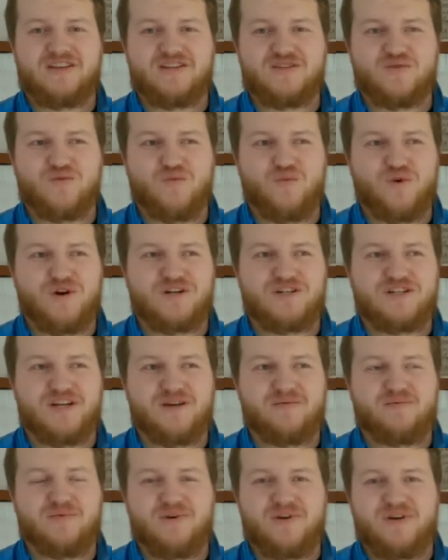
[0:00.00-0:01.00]
and just
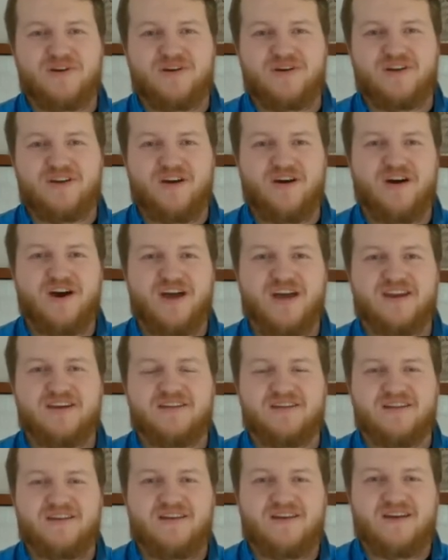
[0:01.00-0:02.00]
worship
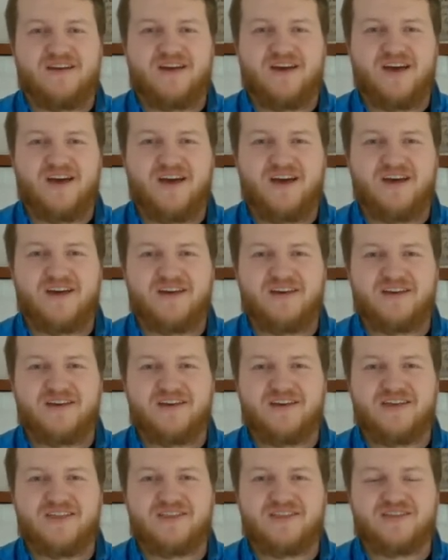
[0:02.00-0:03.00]
God
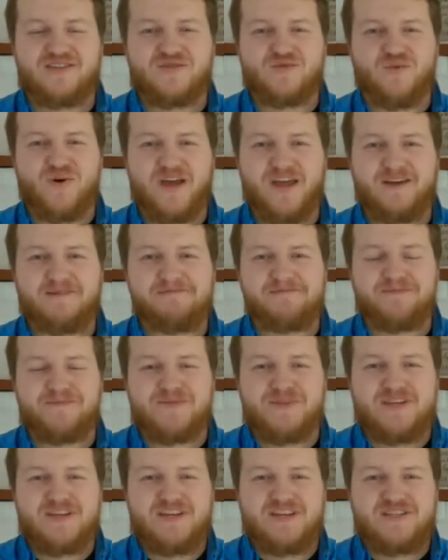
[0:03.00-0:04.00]
in this way.
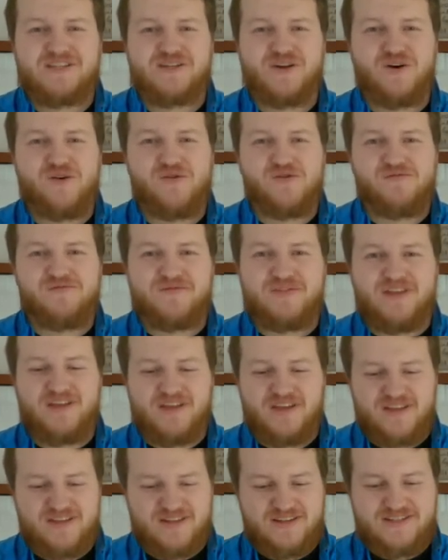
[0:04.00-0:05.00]
So
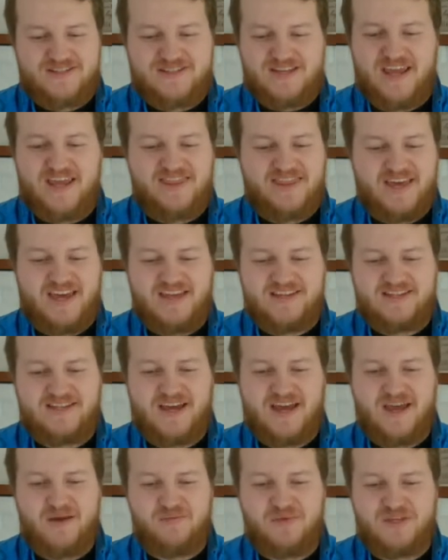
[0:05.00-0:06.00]
take that
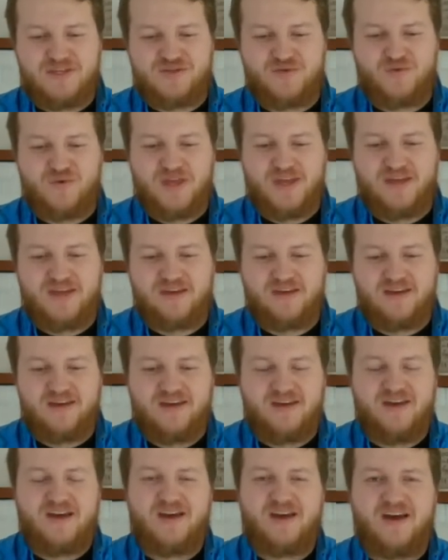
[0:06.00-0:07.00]
time this week
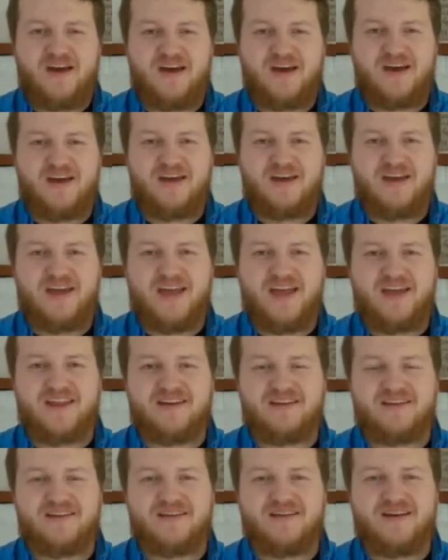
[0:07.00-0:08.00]

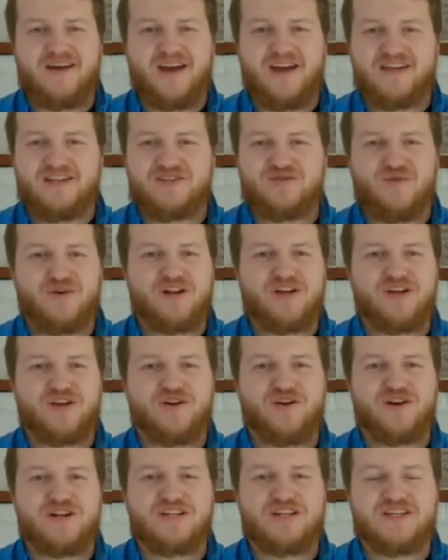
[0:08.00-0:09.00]
and I just want to
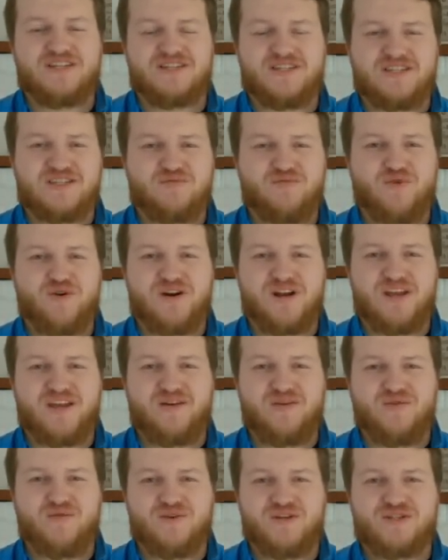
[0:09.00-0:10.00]
encourage us this
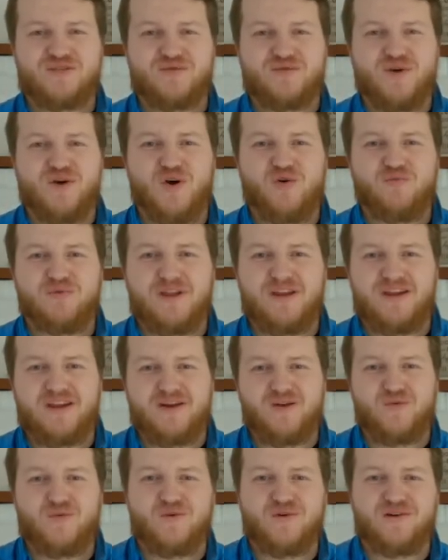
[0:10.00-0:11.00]
morning. We just want to open
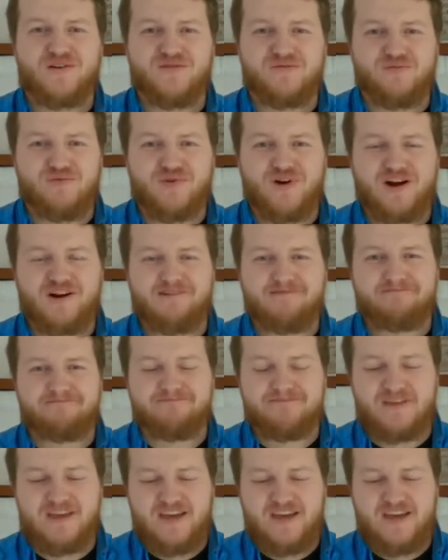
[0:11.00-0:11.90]
in a word of prayer.